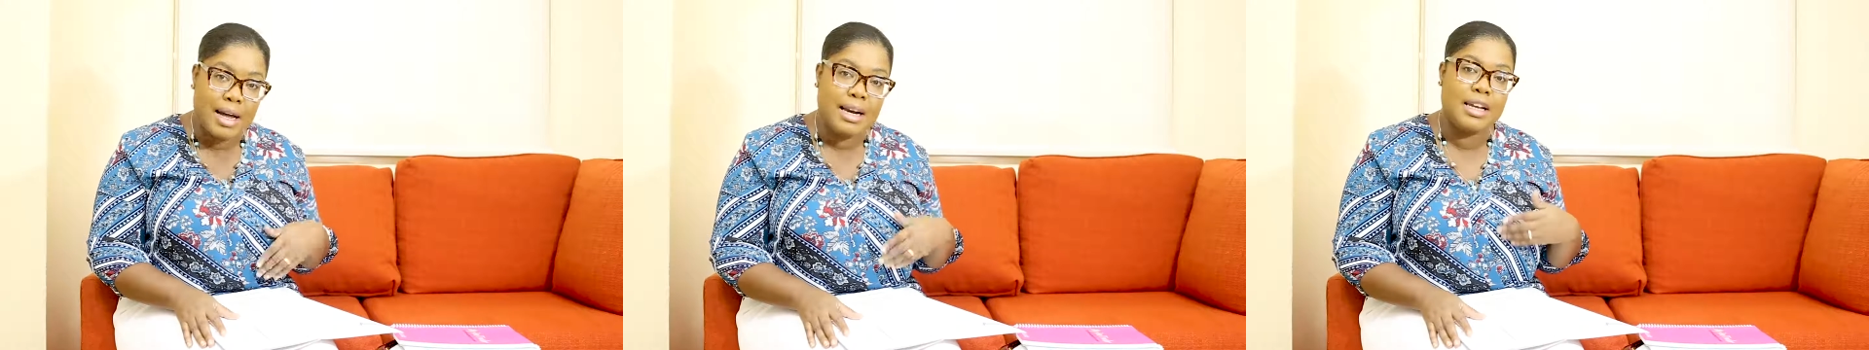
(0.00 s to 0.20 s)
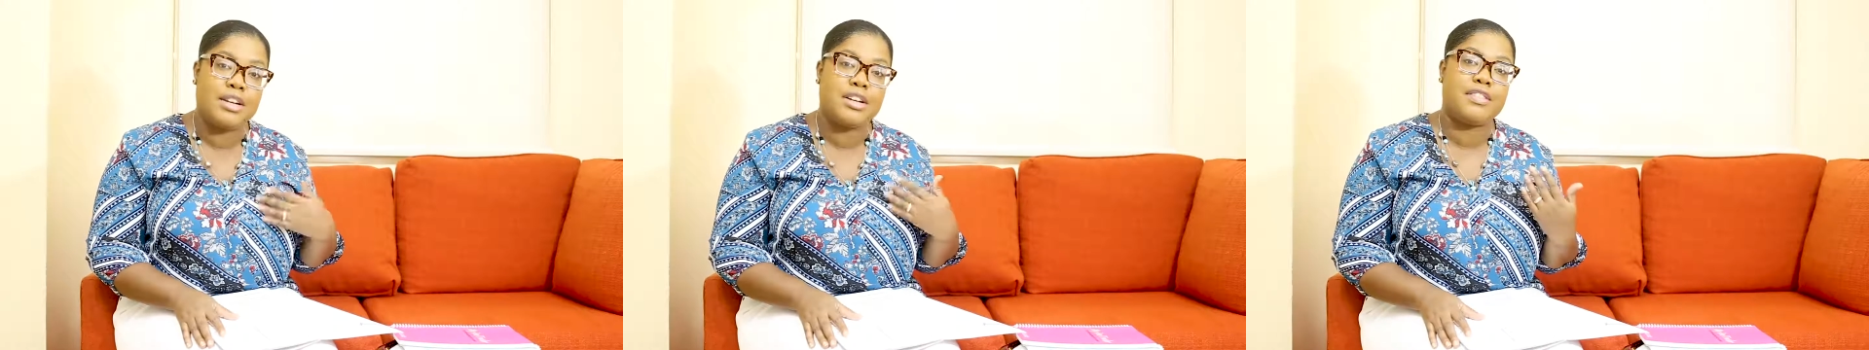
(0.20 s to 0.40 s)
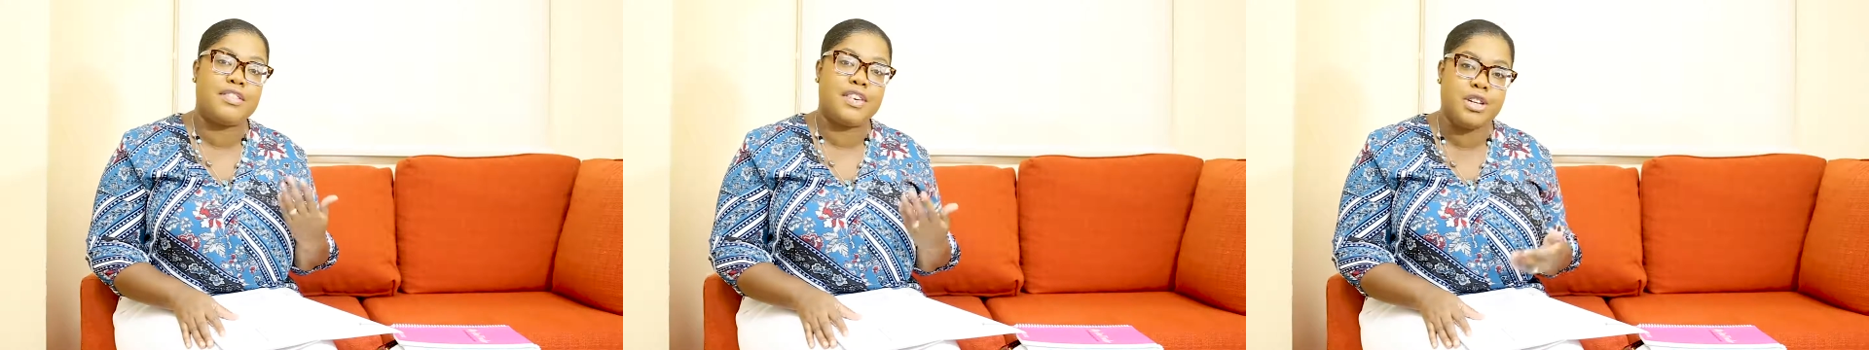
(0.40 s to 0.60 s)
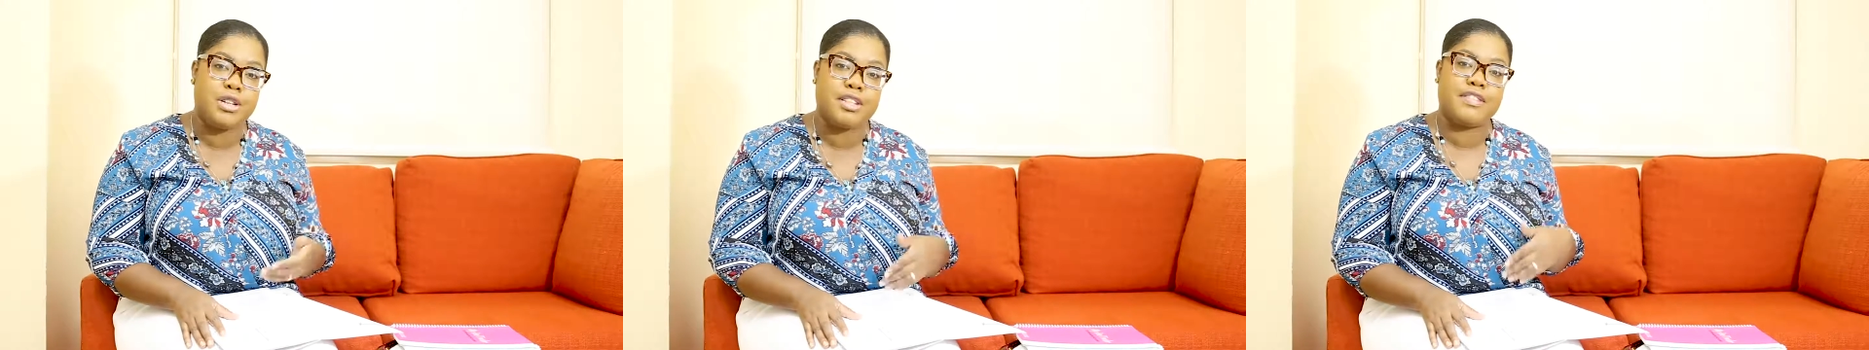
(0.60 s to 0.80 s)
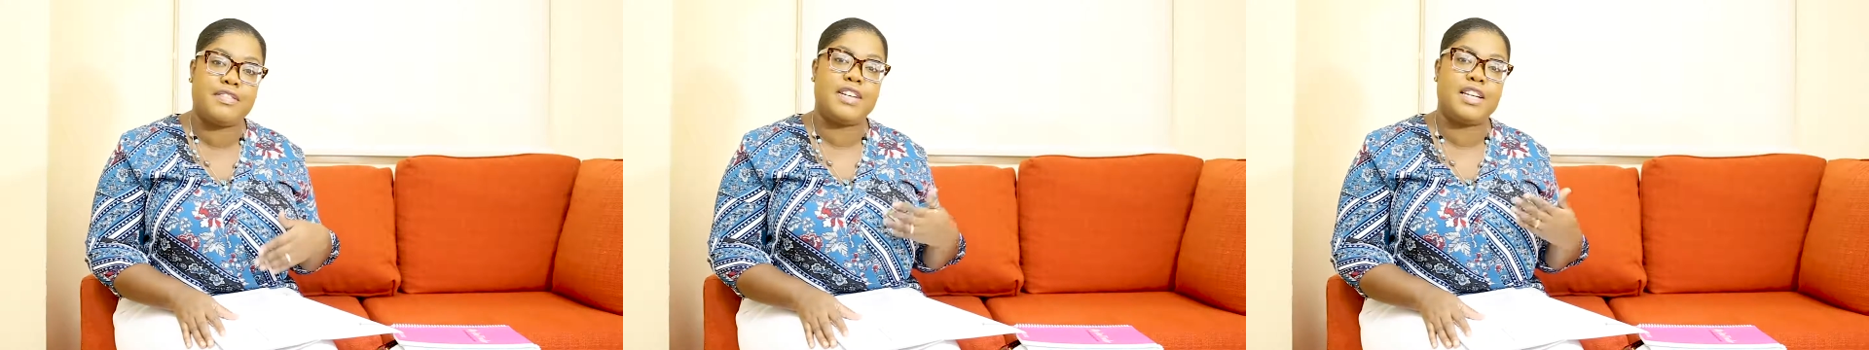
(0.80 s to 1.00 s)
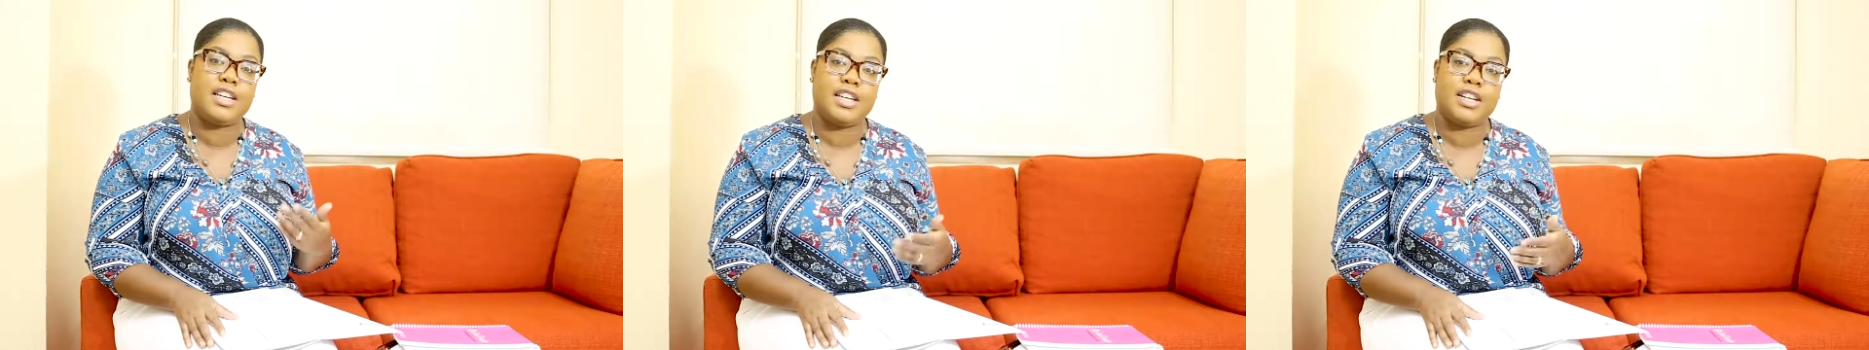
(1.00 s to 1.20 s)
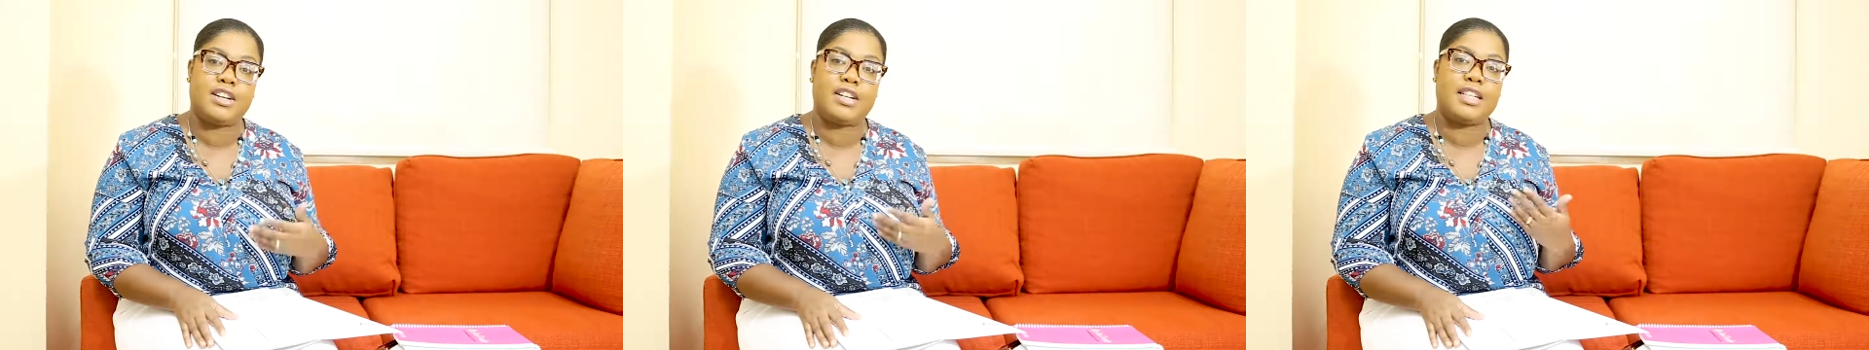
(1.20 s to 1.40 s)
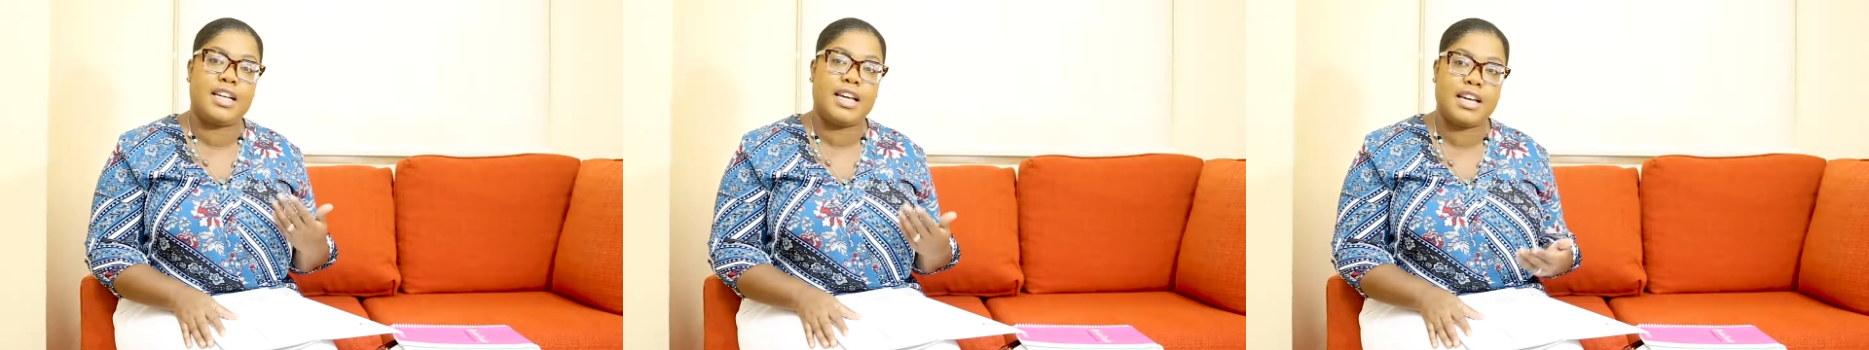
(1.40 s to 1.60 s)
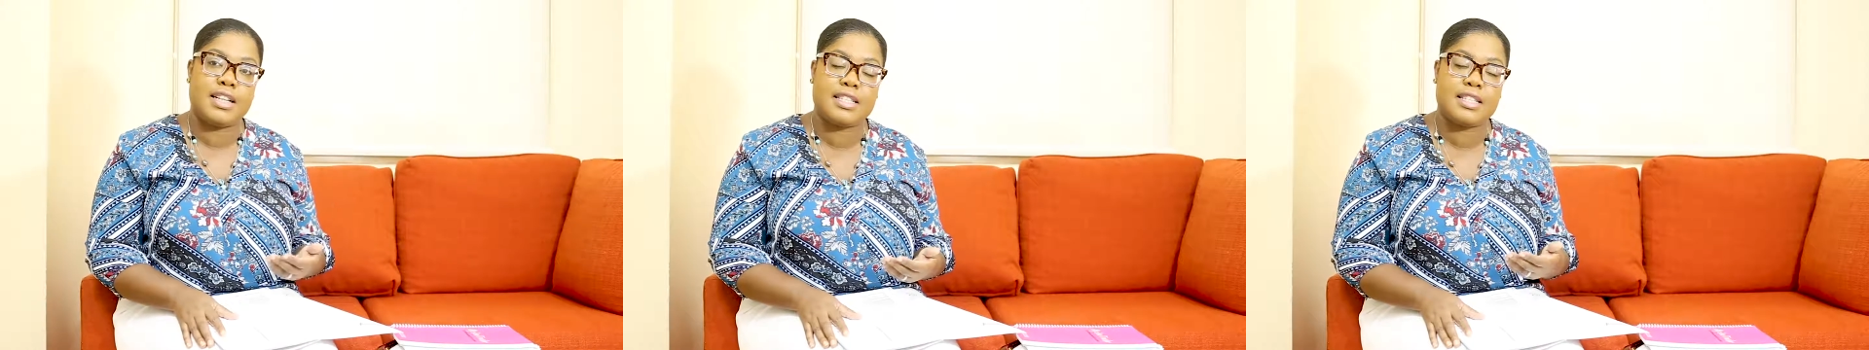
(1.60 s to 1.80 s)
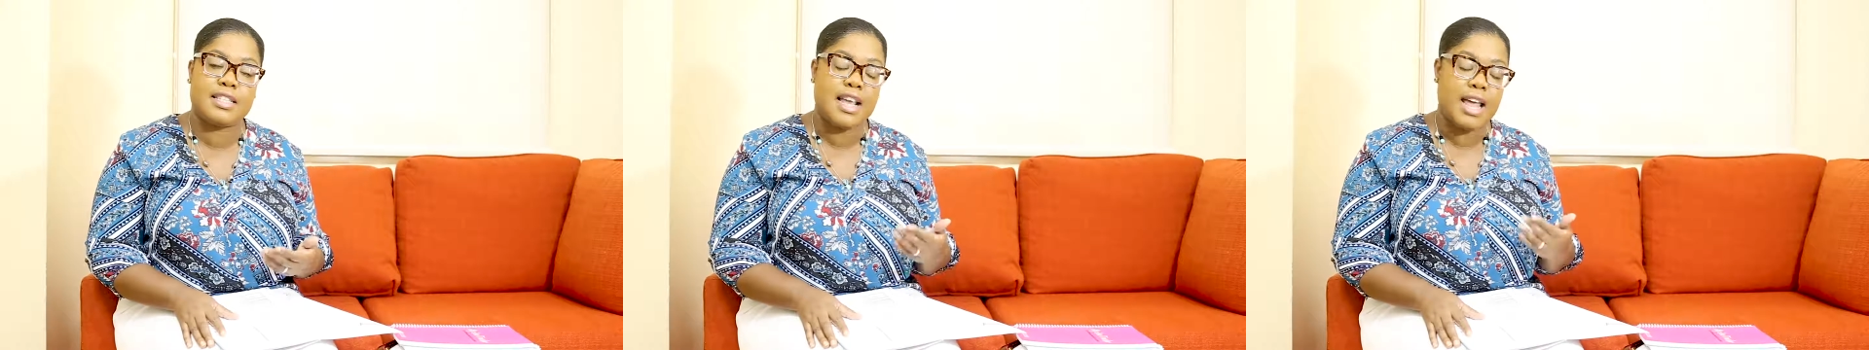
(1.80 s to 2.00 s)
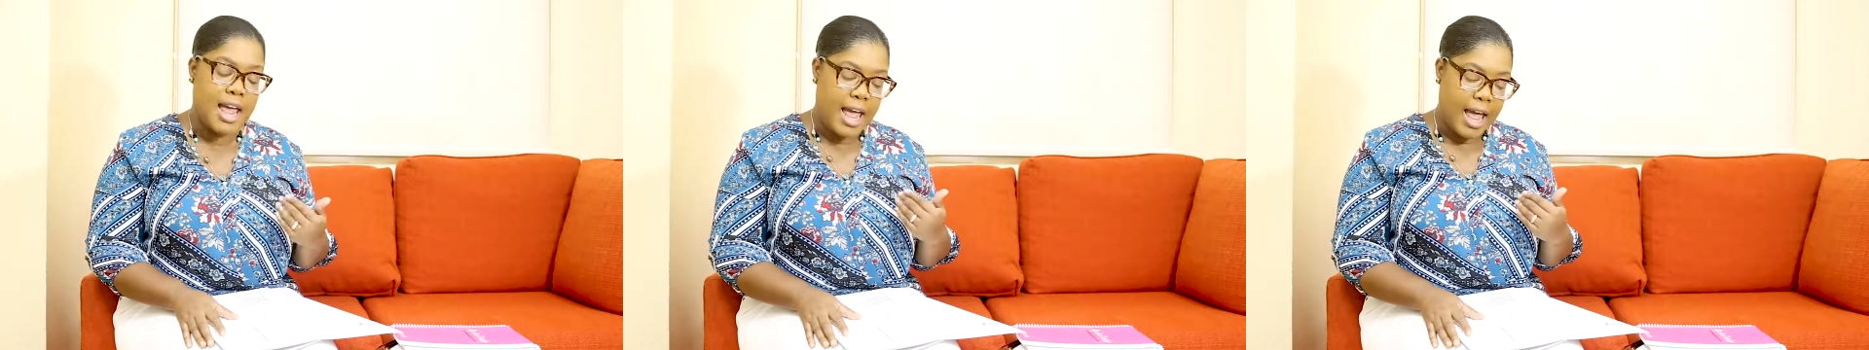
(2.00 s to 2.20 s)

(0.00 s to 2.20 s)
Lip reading: calendar for you to fill in your dates.